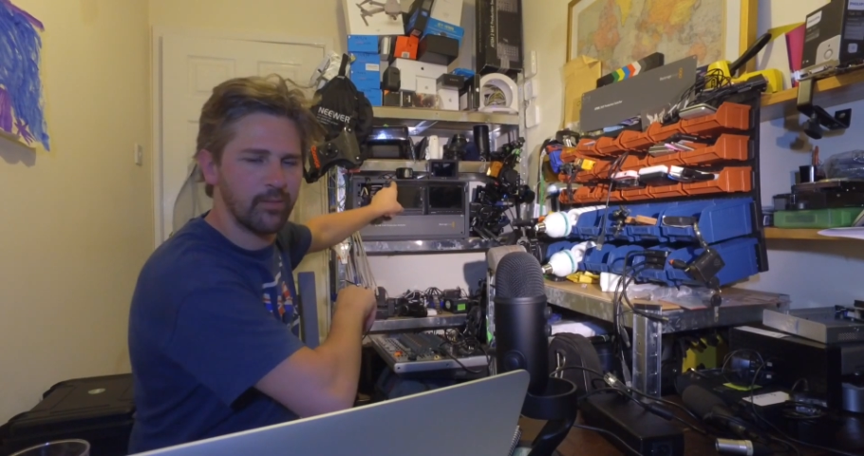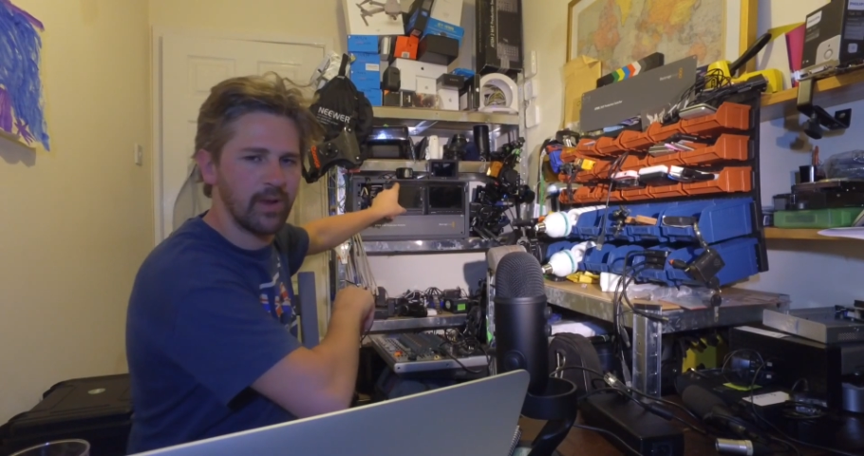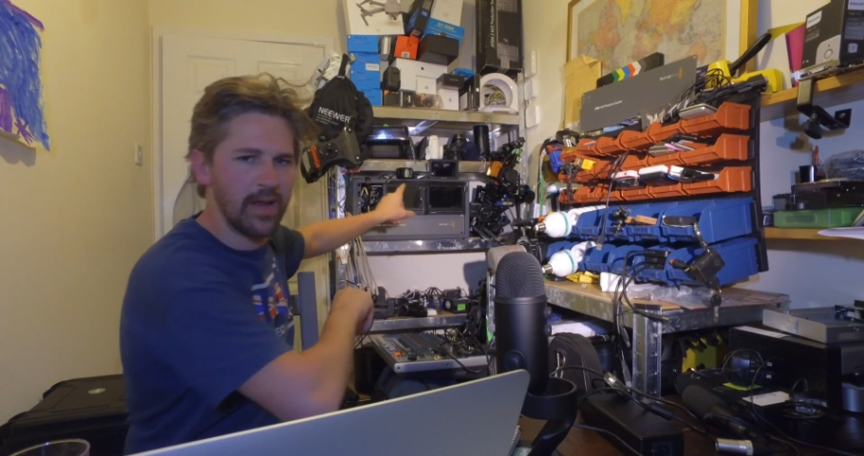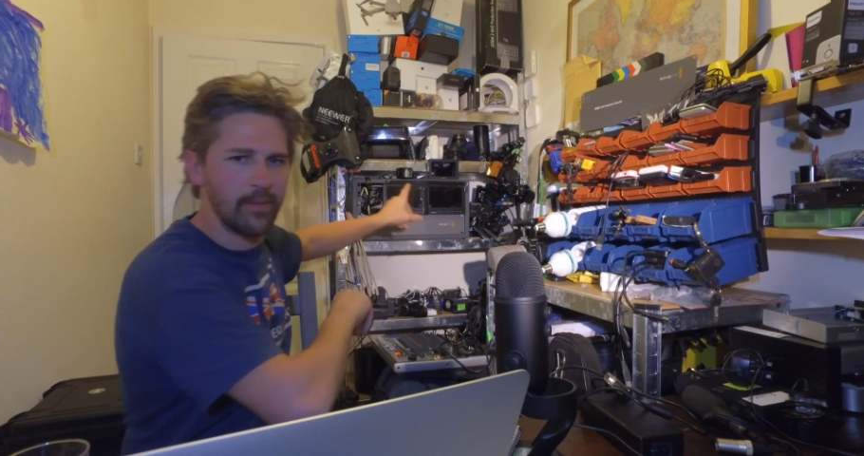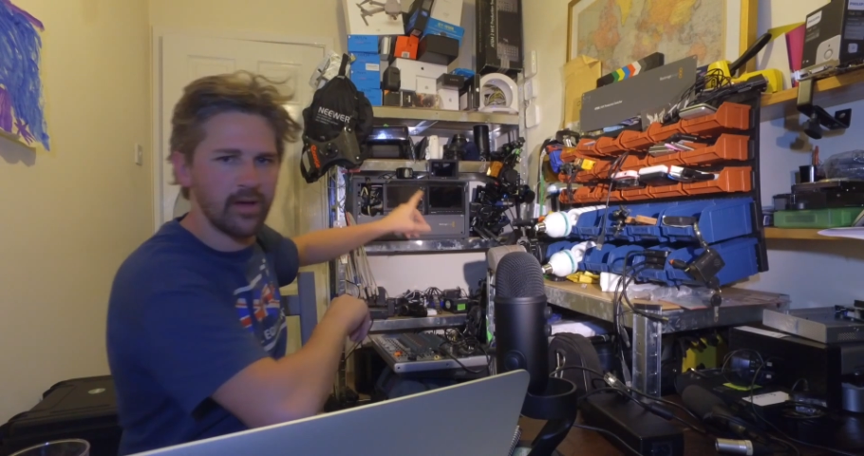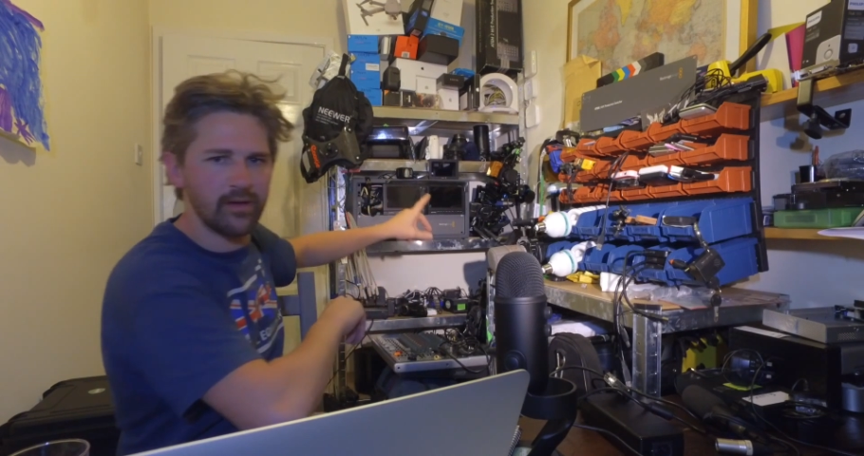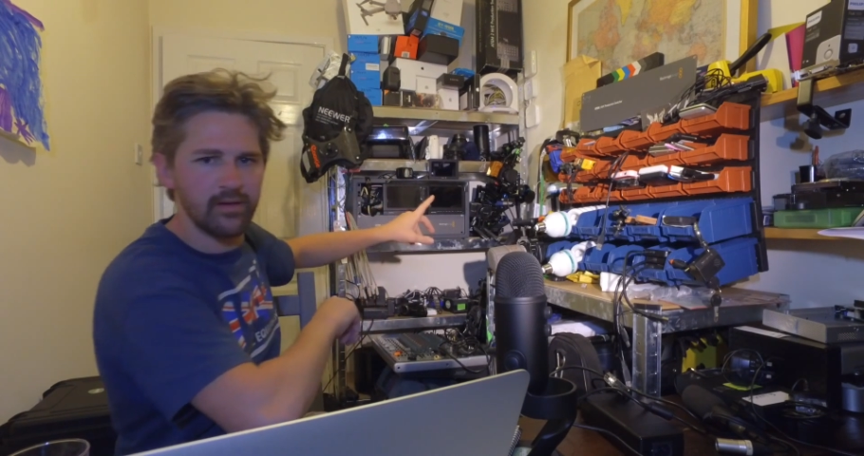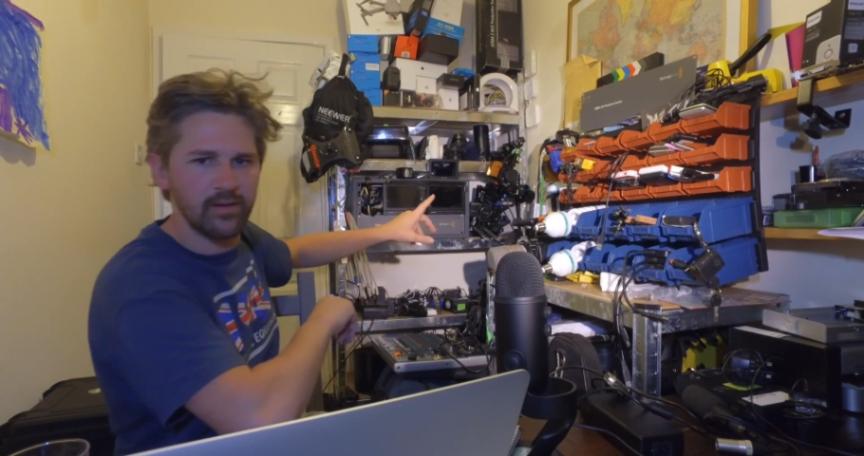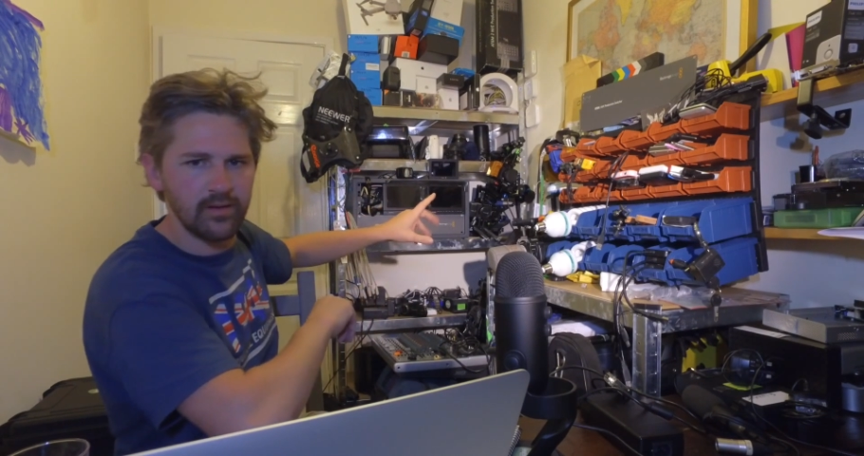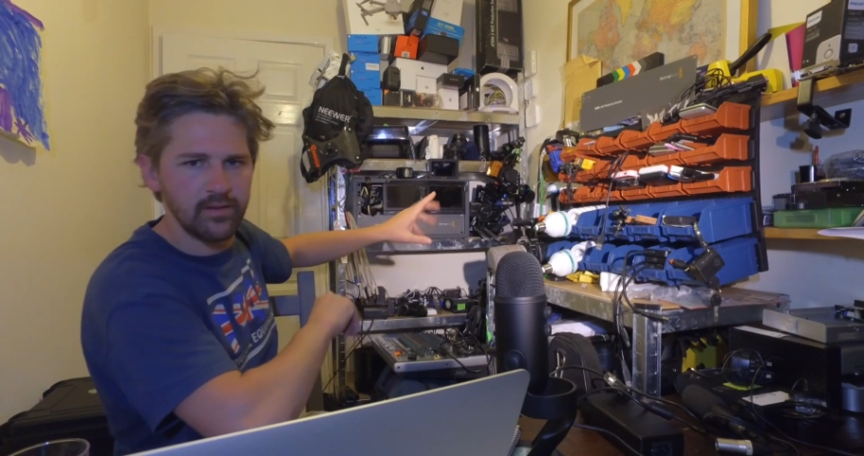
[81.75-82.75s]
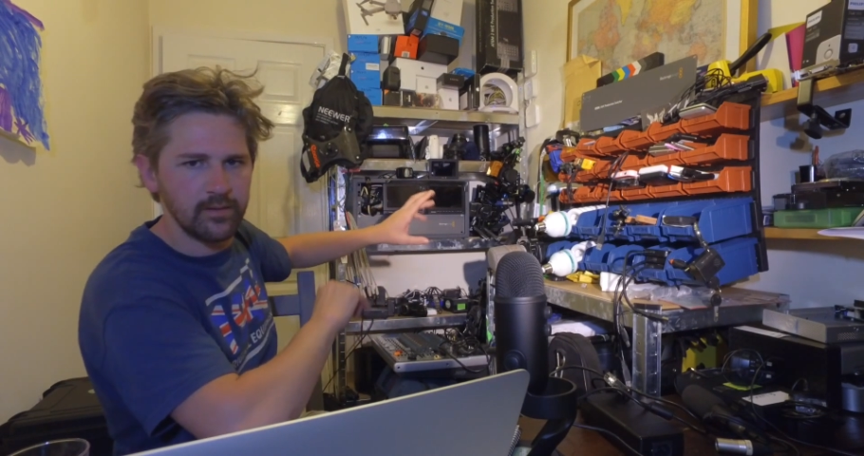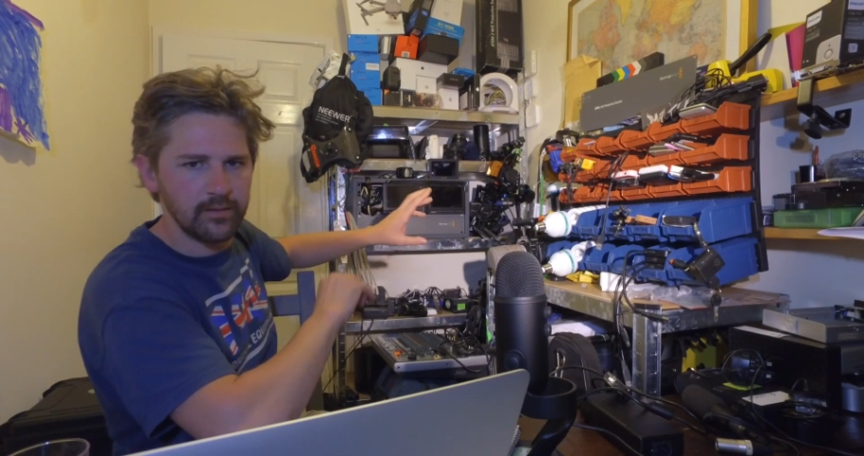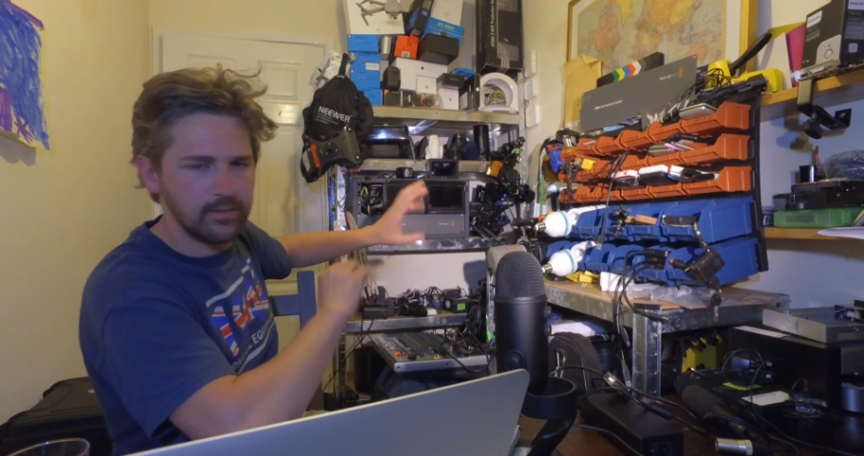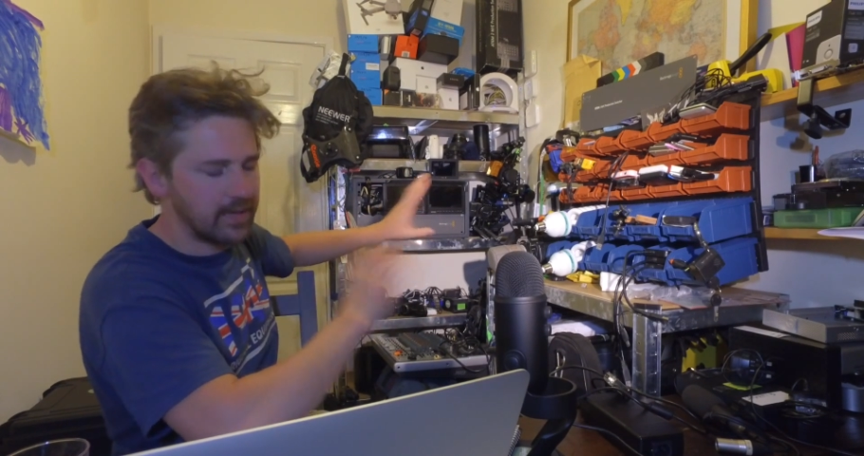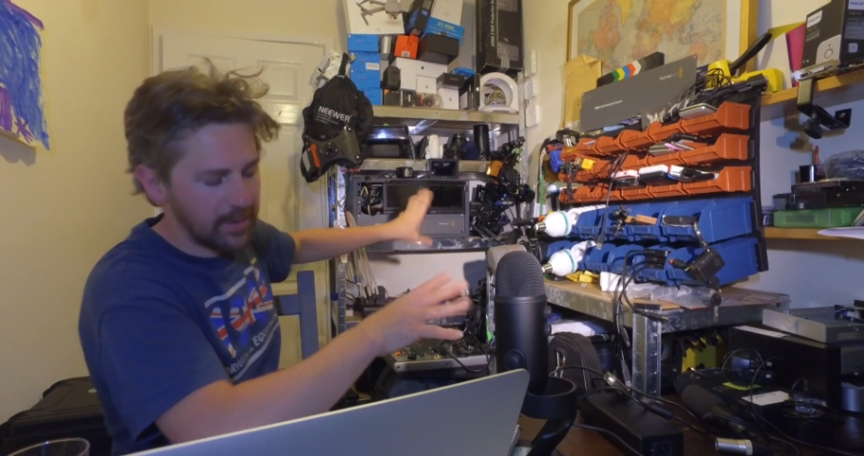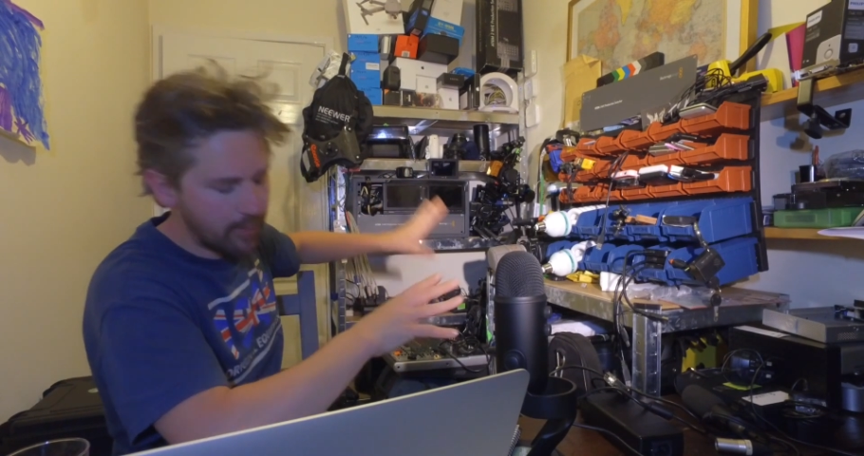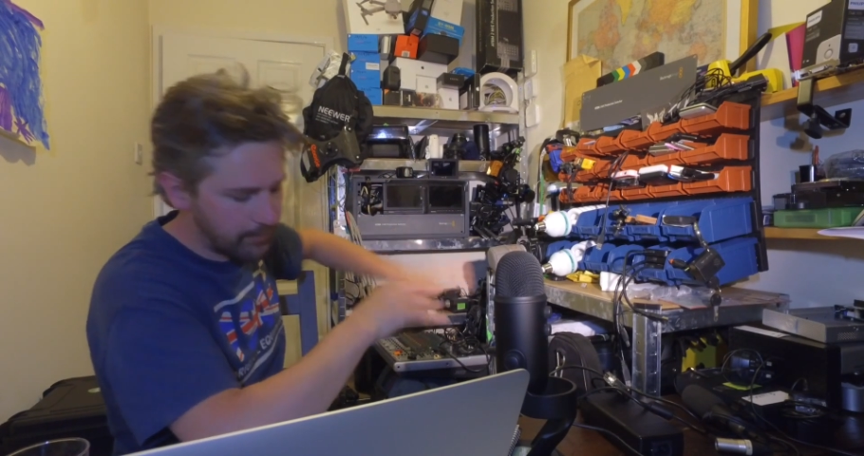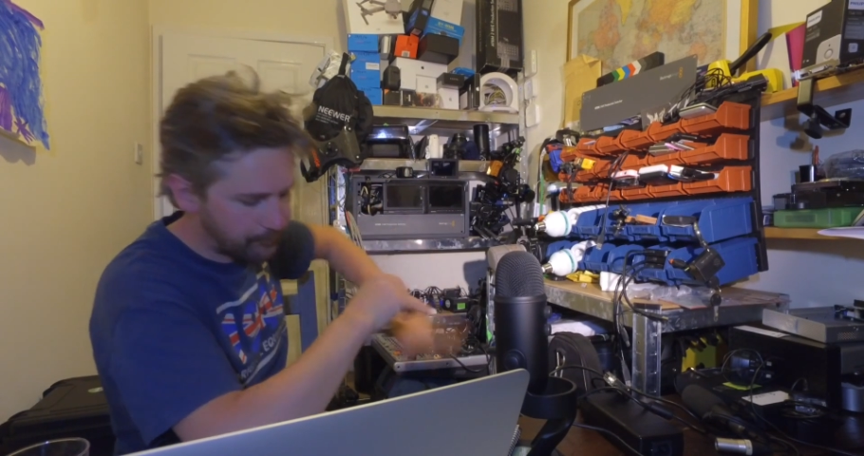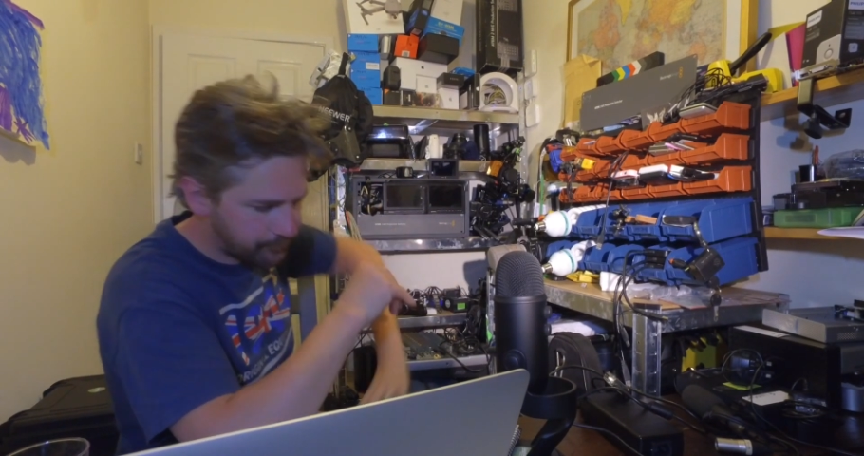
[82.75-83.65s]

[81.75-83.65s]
play button. Anyway,